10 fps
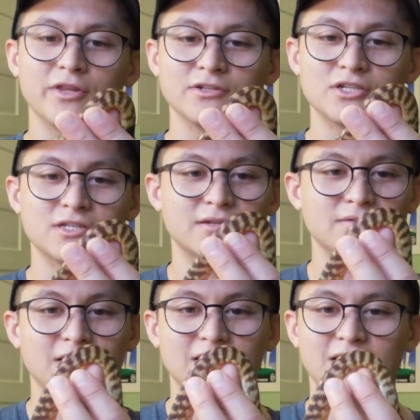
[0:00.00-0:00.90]
They'll
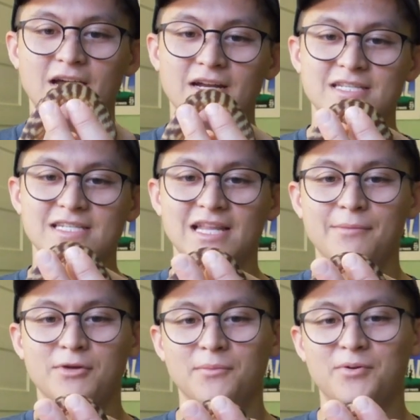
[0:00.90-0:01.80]
just kind of
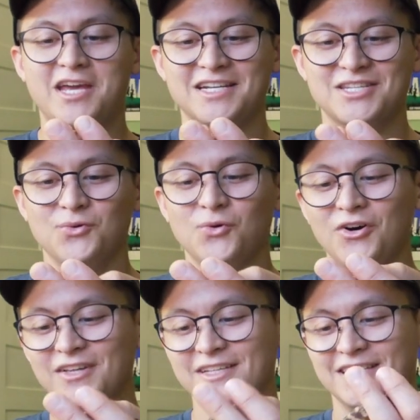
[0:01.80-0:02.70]
slam it up against the
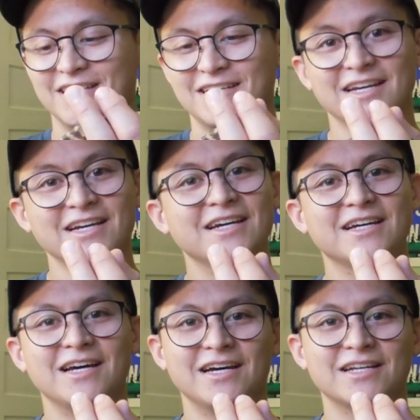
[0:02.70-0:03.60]
wall and
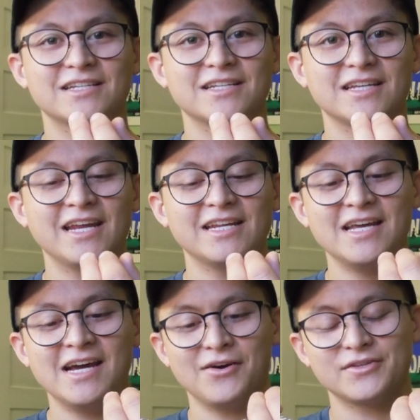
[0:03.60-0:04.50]
then get it
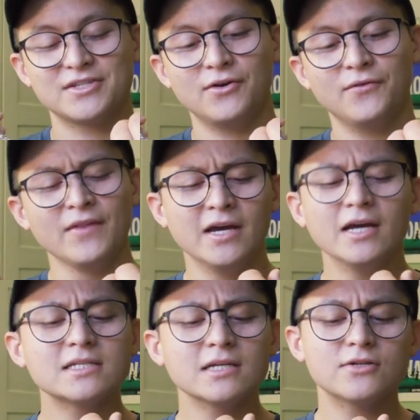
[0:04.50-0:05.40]
down. So
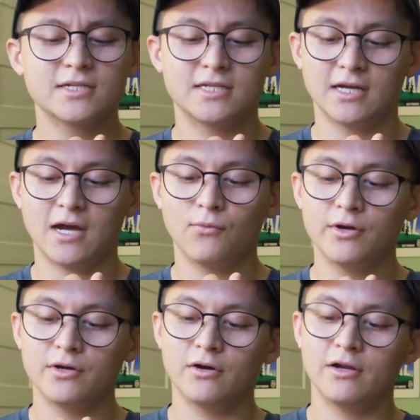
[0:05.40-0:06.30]
it's interesting. I
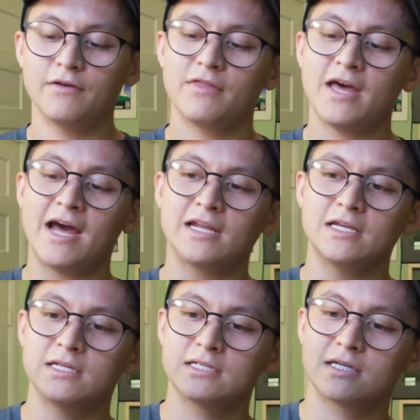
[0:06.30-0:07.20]
wonder if that
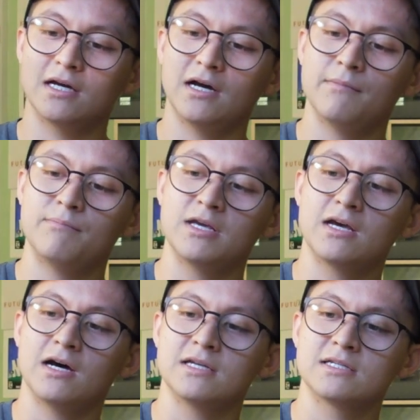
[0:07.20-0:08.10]
is
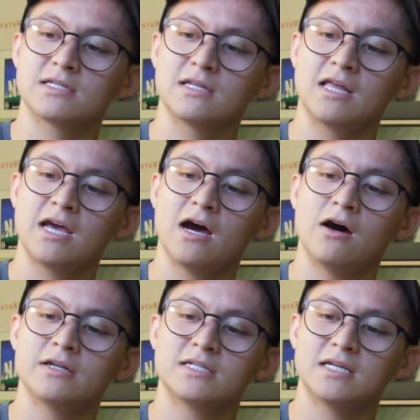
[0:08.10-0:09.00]
because they
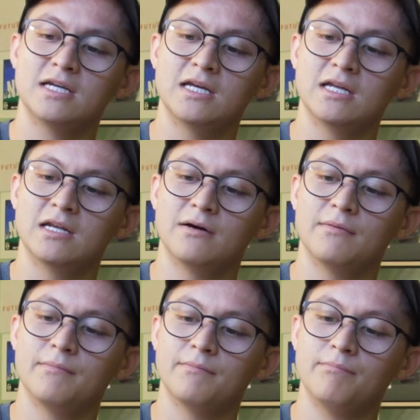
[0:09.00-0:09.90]
hunt in
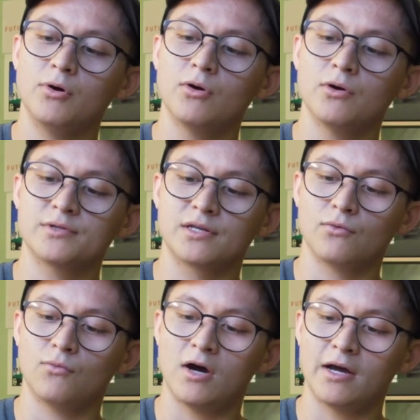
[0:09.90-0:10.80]
burrows in
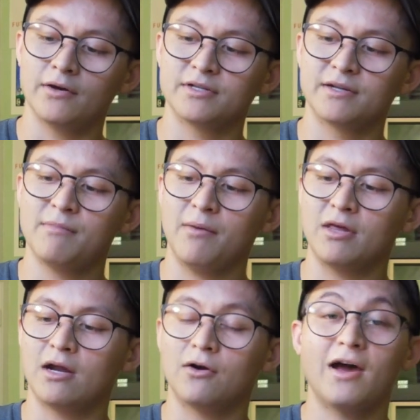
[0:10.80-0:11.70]
the wild and
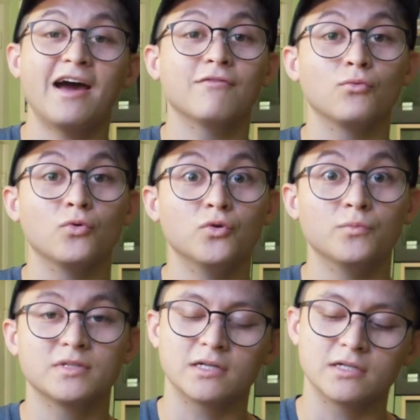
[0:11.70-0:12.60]
maybe they don't have
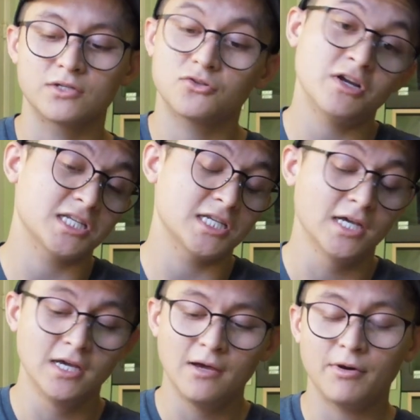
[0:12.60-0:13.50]
room to constrict,
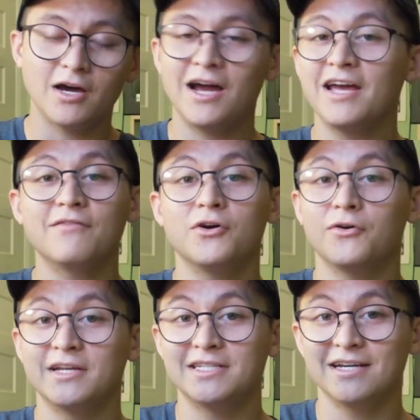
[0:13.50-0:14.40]
but I have
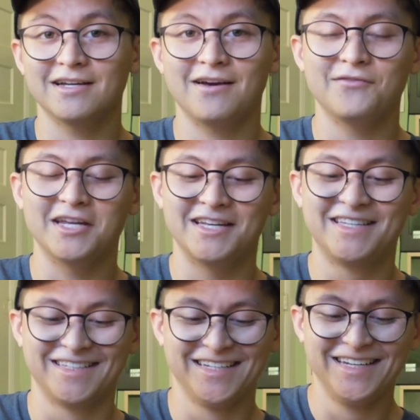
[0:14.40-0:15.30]
no idea. I mean,
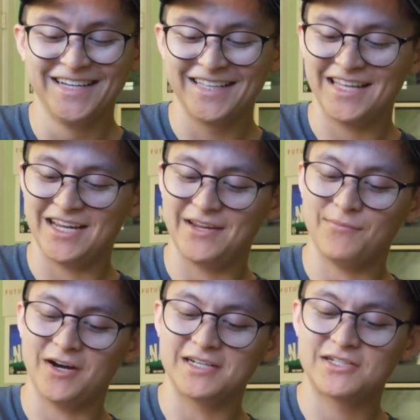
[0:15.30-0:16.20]
they
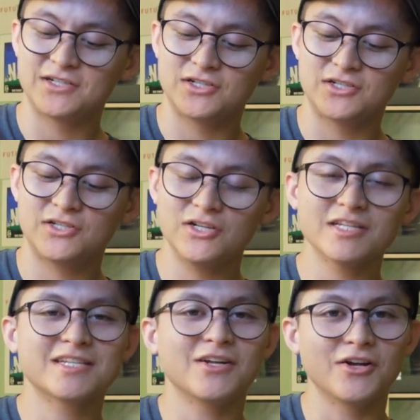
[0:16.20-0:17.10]
might
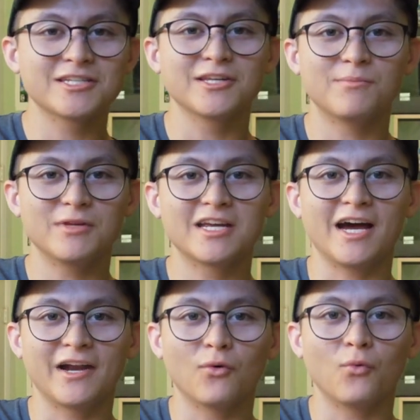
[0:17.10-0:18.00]
just honestly be
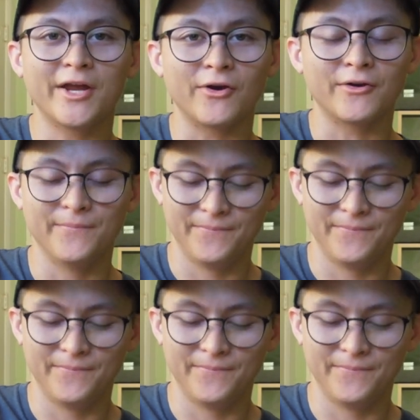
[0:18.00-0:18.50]
kind of weird.